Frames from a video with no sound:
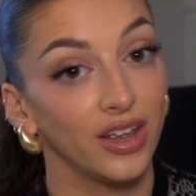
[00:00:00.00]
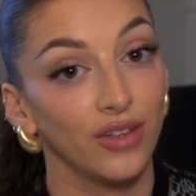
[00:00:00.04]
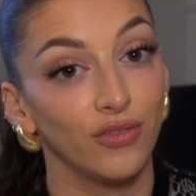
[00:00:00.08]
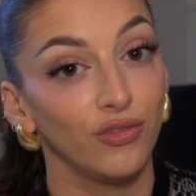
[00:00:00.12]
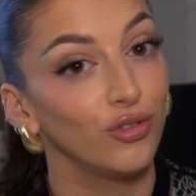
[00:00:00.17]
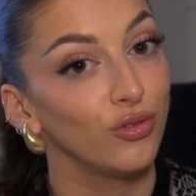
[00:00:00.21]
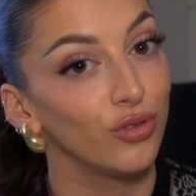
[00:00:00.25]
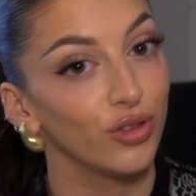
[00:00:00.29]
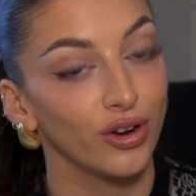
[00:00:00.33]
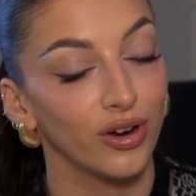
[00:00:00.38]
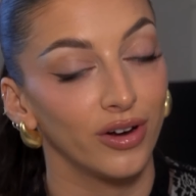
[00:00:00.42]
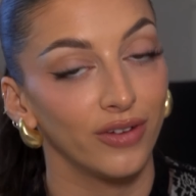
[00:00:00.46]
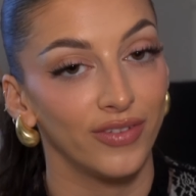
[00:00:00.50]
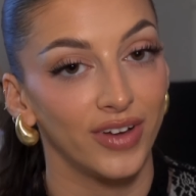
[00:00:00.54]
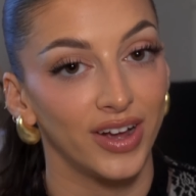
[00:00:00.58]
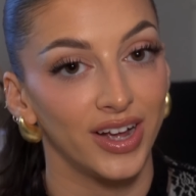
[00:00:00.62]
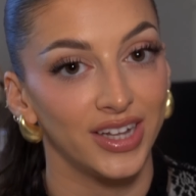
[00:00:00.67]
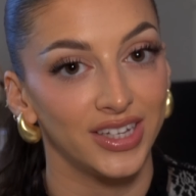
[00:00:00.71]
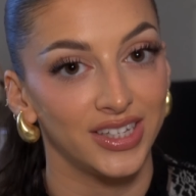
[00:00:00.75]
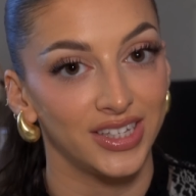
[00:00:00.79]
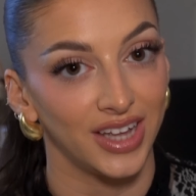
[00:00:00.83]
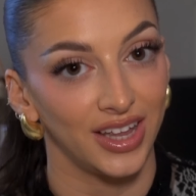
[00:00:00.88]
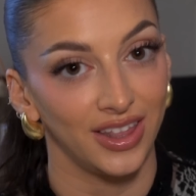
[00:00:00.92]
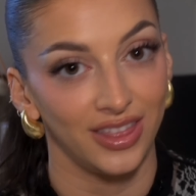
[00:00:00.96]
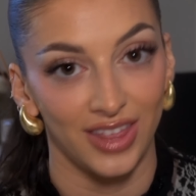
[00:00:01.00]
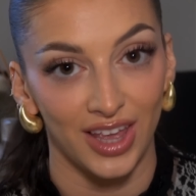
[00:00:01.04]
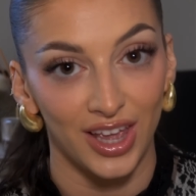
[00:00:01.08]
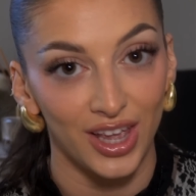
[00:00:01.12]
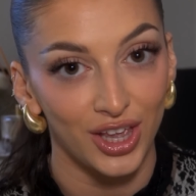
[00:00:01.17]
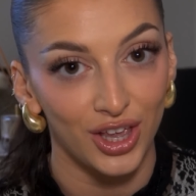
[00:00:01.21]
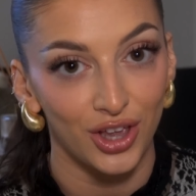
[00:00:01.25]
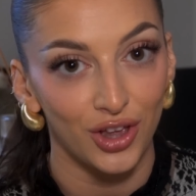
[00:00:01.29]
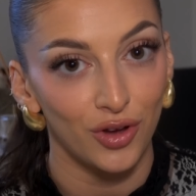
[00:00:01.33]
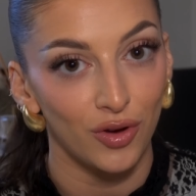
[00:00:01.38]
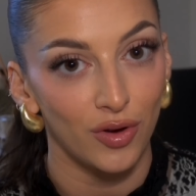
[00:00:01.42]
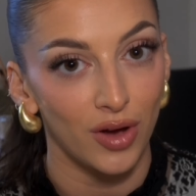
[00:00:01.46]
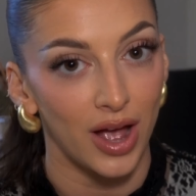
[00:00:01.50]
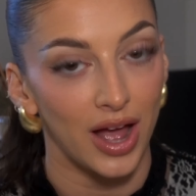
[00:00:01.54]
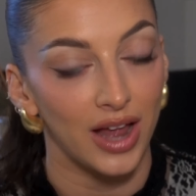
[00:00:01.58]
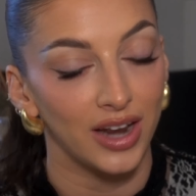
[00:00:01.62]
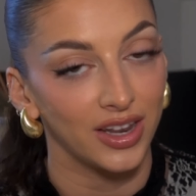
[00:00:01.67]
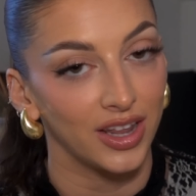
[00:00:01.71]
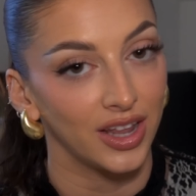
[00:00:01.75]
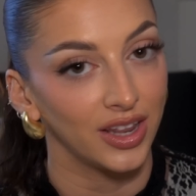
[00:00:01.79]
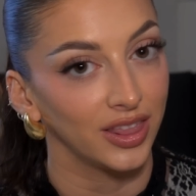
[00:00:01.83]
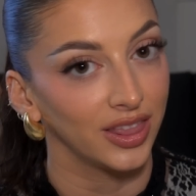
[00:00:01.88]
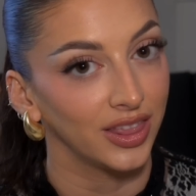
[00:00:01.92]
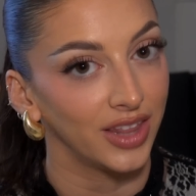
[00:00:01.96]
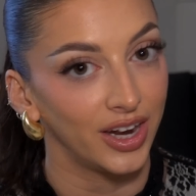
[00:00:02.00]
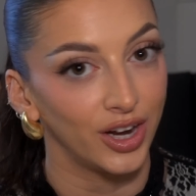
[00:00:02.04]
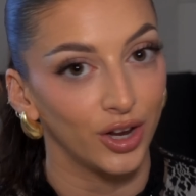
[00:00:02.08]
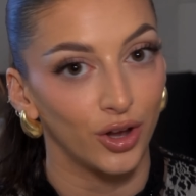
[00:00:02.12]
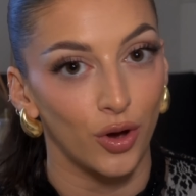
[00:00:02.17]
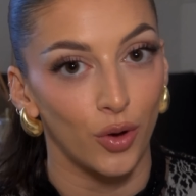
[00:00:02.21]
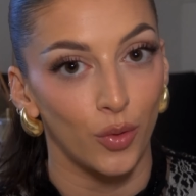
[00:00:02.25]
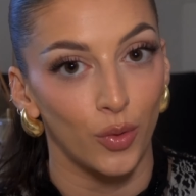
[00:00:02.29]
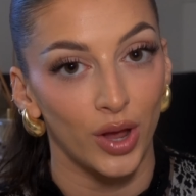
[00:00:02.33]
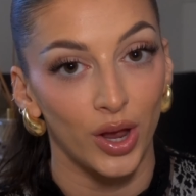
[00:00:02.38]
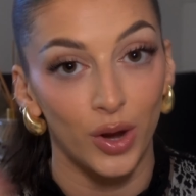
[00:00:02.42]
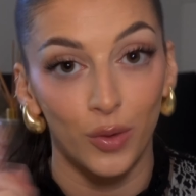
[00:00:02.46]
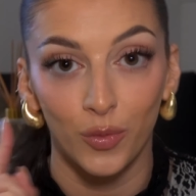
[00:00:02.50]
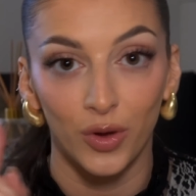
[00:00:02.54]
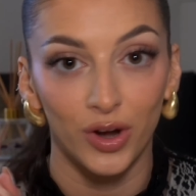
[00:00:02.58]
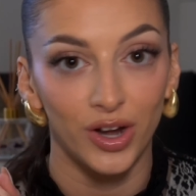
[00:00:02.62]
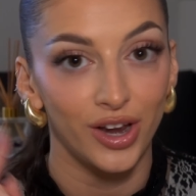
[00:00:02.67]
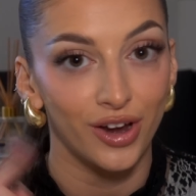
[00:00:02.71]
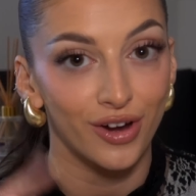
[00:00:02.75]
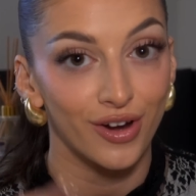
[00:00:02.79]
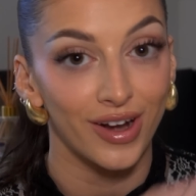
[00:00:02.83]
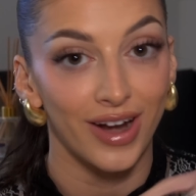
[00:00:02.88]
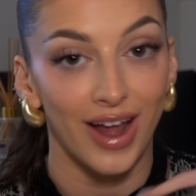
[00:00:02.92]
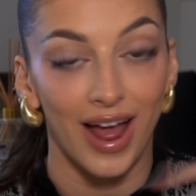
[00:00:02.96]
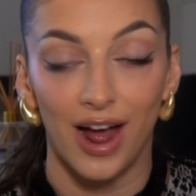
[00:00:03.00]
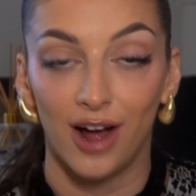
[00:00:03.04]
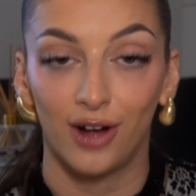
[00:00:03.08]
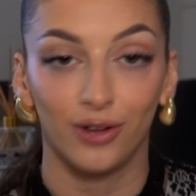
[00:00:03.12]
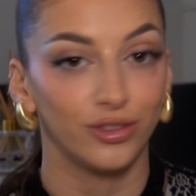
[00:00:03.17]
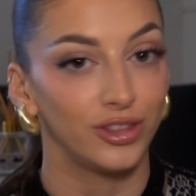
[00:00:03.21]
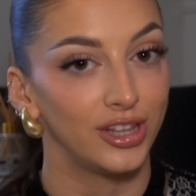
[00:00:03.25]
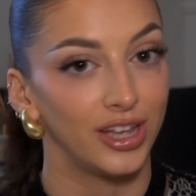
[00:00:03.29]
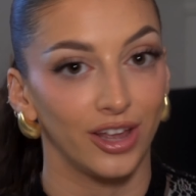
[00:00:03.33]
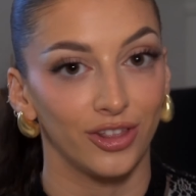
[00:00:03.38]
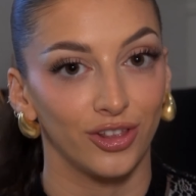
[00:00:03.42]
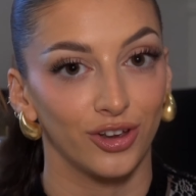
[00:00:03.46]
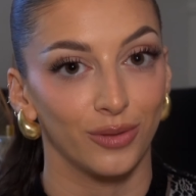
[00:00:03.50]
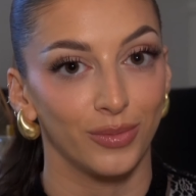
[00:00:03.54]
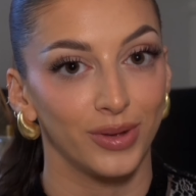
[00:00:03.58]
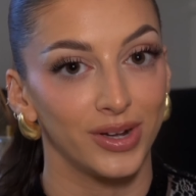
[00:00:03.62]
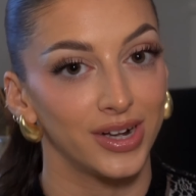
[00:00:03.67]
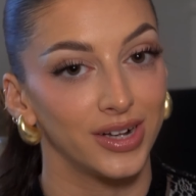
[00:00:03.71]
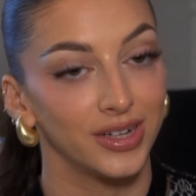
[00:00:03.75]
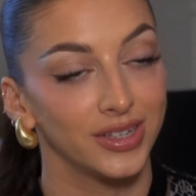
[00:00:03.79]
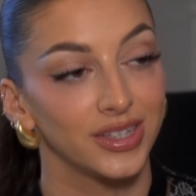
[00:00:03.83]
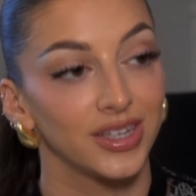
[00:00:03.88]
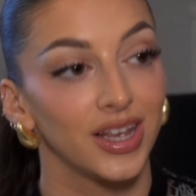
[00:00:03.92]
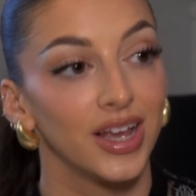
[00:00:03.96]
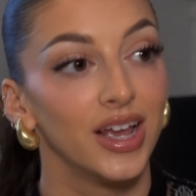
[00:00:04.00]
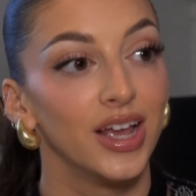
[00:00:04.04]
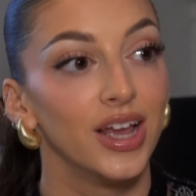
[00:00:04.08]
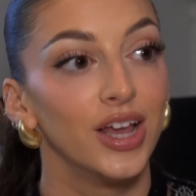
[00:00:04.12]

give you their advice, say thank you and then let it go in one ear and out the other, because